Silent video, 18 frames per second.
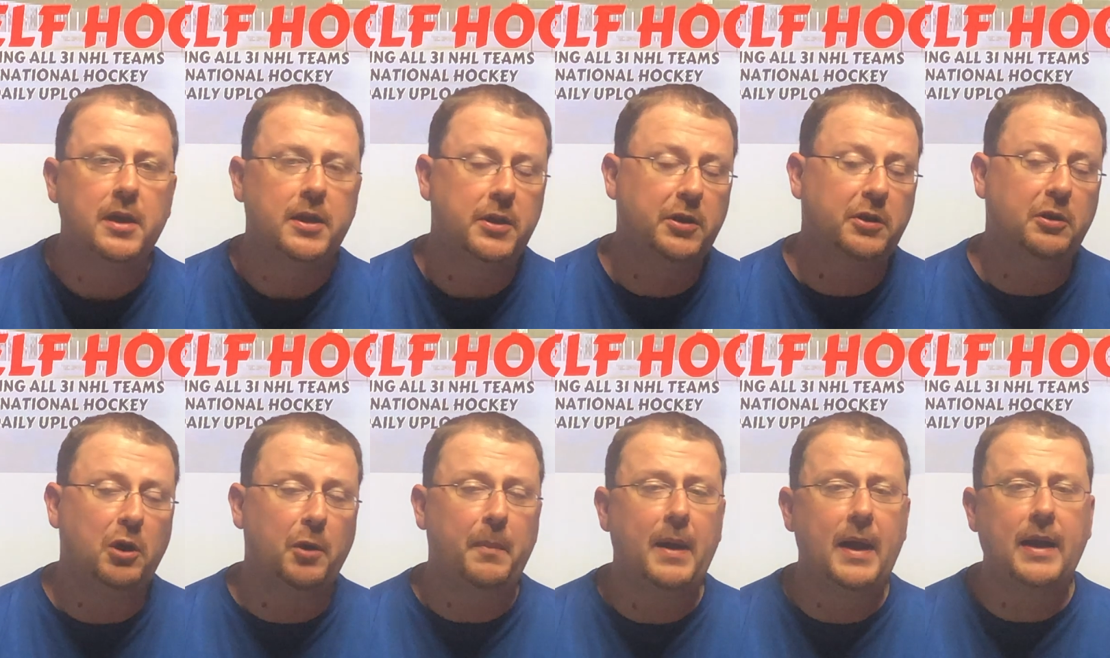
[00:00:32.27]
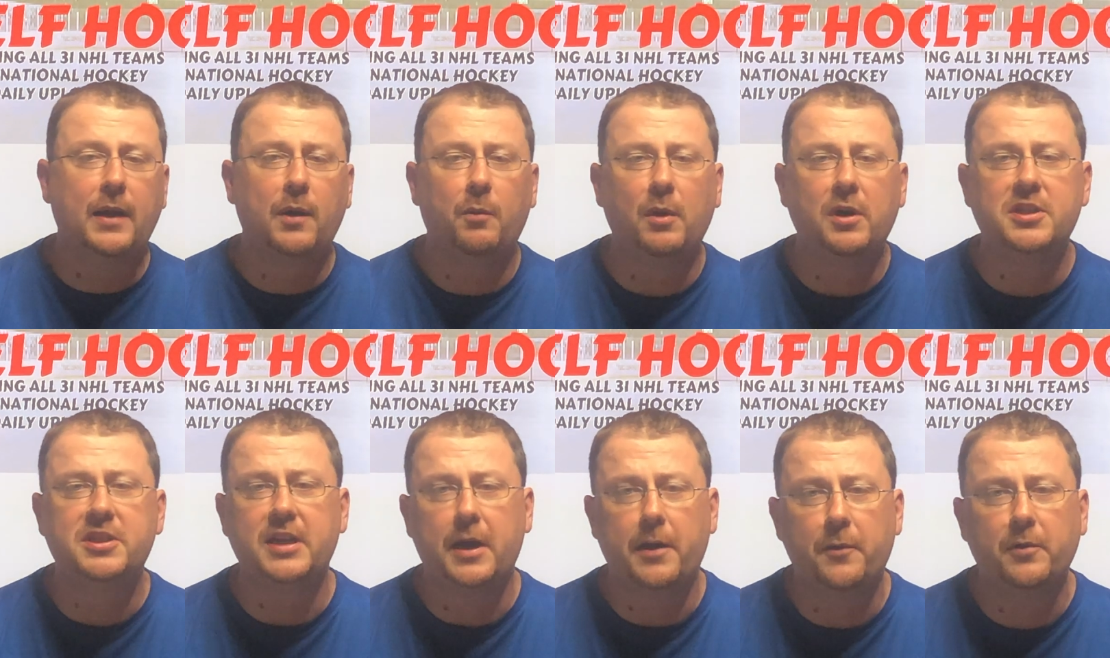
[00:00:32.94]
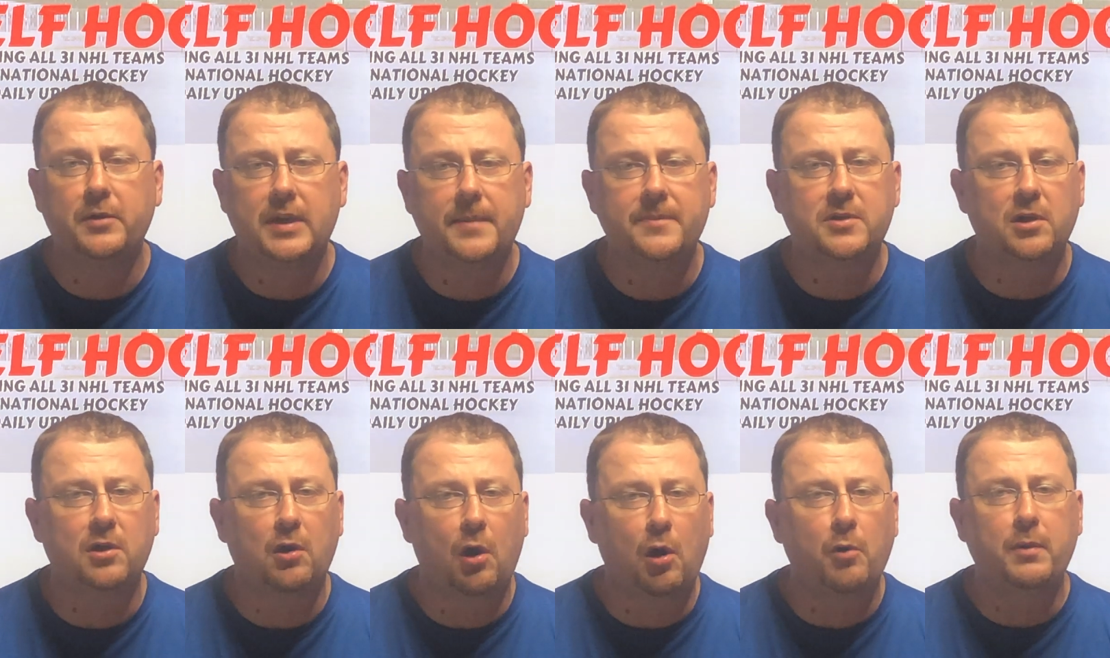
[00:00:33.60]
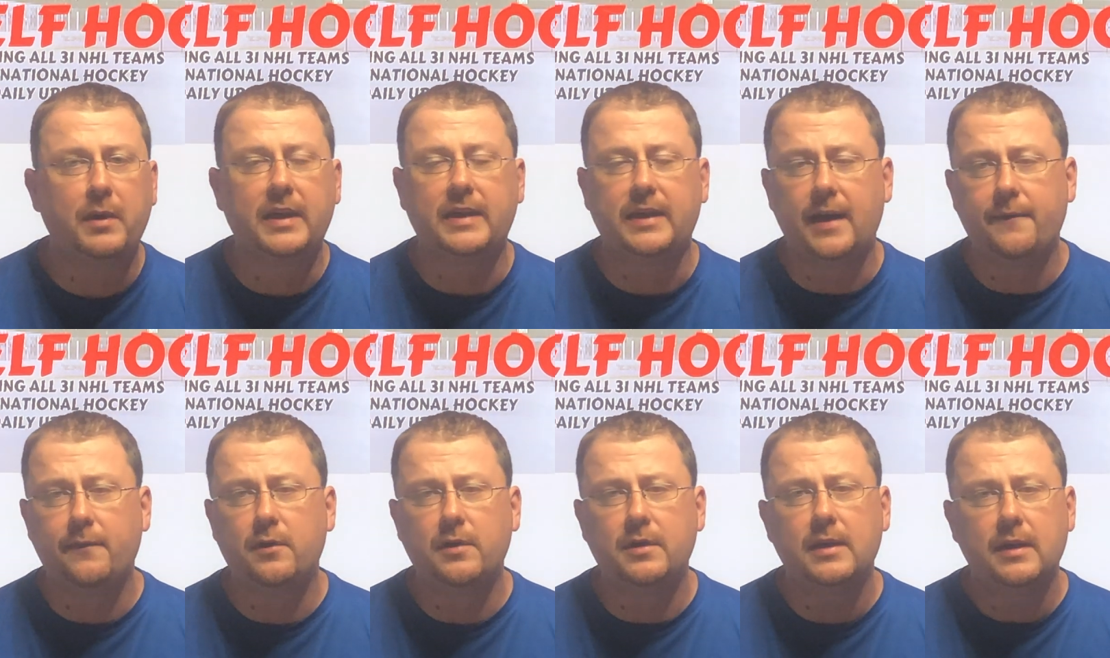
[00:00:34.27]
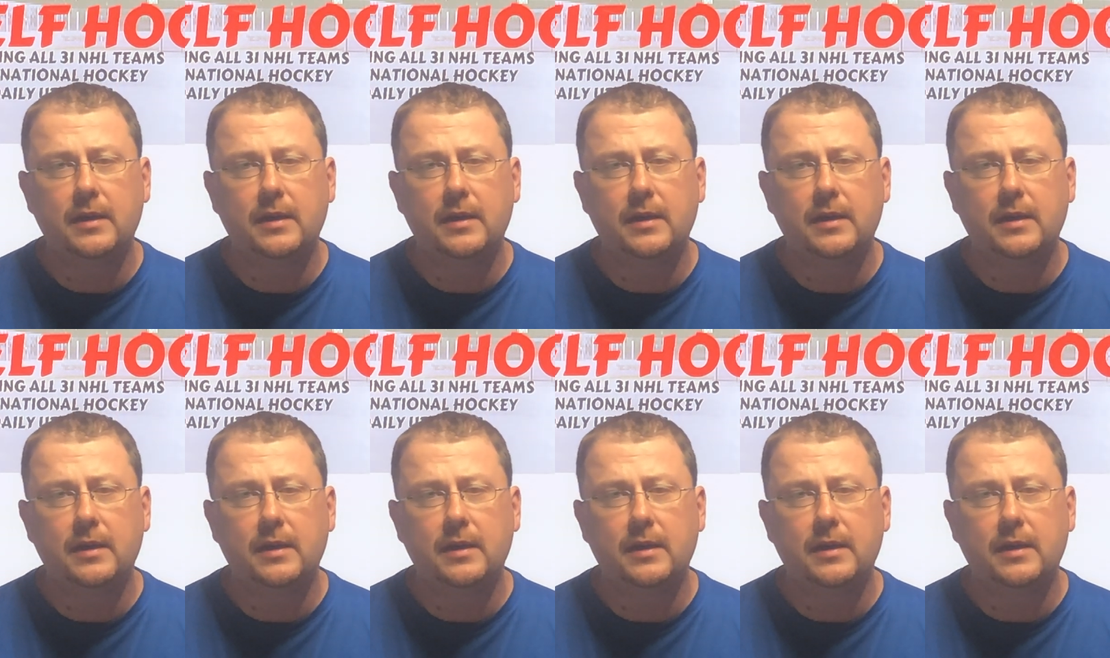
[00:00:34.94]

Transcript: You can go back and watch the other teams that are already covered.